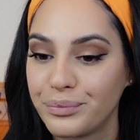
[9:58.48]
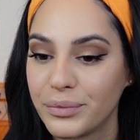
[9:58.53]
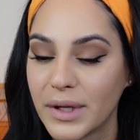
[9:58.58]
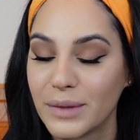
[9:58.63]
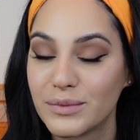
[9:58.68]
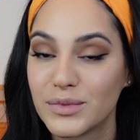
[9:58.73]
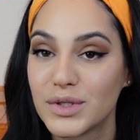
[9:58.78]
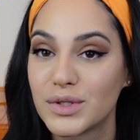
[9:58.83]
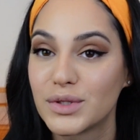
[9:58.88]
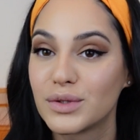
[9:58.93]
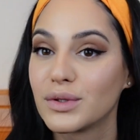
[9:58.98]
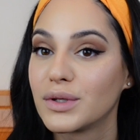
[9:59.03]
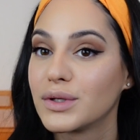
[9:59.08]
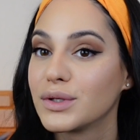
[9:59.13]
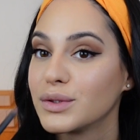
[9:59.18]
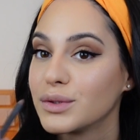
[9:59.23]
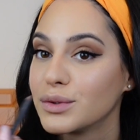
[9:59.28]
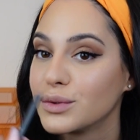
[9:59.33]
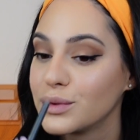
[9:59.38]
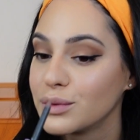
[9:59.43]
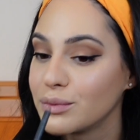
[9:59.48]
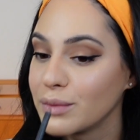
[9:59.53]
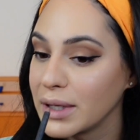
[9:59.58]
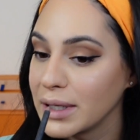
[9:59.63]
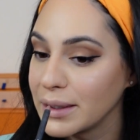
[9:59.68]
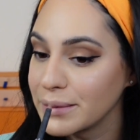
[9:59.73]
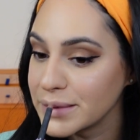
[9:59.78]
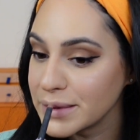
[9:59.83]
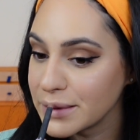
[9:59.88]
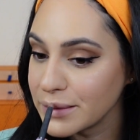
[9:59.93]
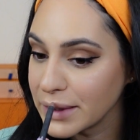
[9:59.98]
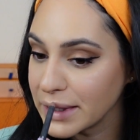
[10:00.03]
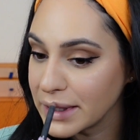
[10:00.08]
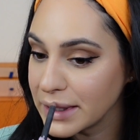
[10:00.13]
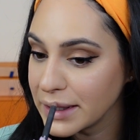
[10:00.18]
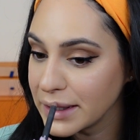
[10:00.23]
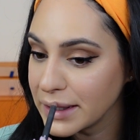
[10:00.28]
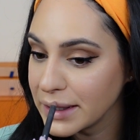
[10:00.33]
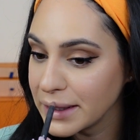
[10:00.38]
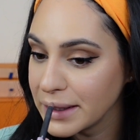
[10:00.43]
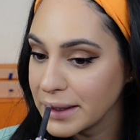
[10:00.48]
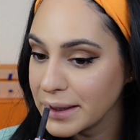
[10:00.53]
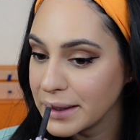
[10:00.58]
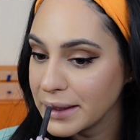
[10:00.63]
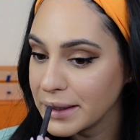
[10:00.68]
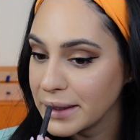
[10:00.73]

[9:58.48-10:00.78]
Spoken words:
I'm just gonna do my lips quickly.